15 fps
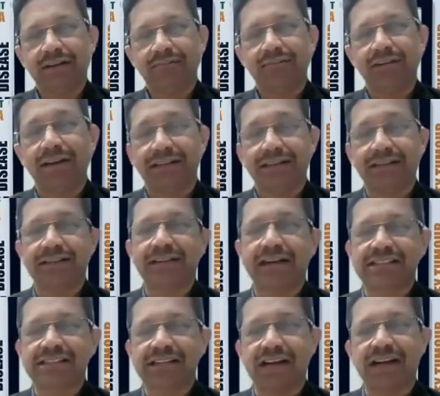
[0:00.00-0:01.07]
we lengthen
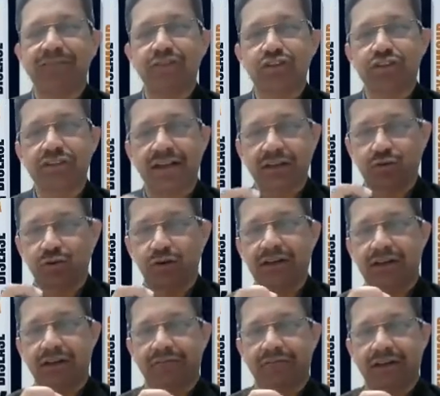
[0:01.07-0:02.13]
that side which is actually
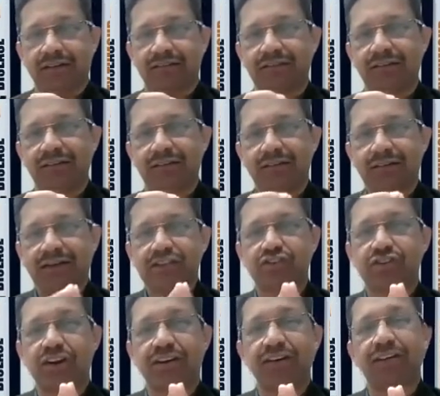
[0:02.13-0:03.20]
convex and
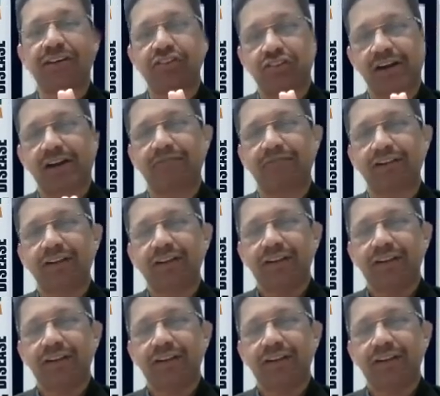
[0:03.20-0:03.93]
straighten the shaft.